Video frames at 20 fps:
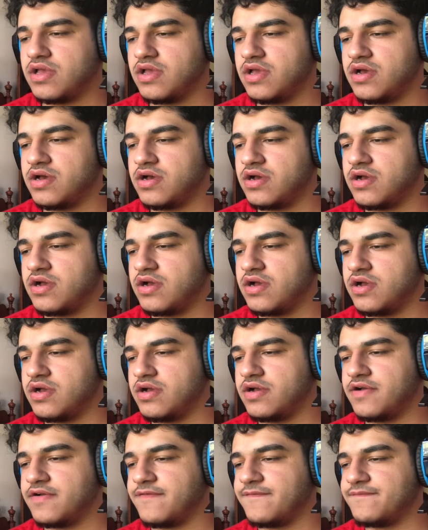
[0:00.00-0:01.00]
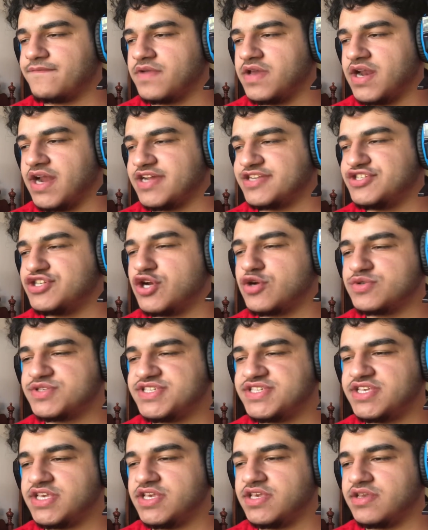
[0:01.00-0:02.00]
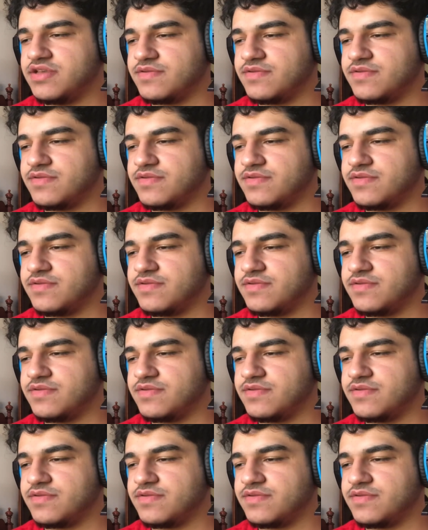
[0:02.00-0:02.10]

Uh, and I chose C.